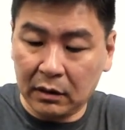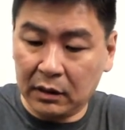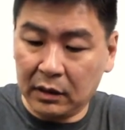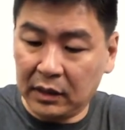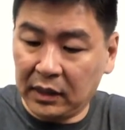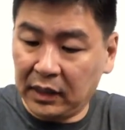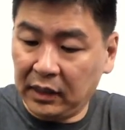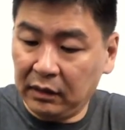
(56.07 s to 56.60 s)

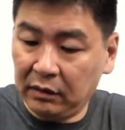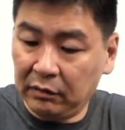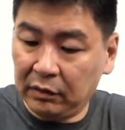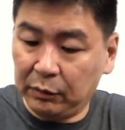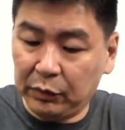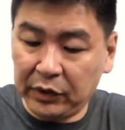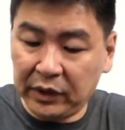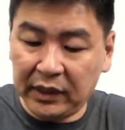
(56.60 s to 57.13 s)
Okay, we
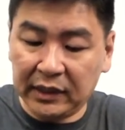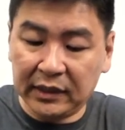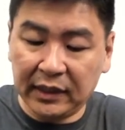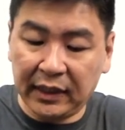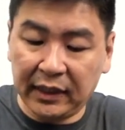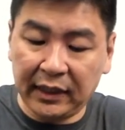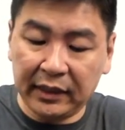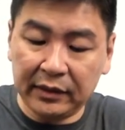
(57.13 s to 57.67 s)
put it
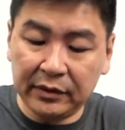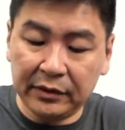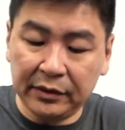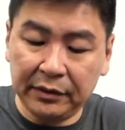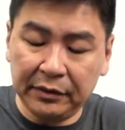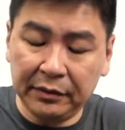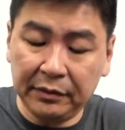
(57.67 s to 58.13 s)
aside like so.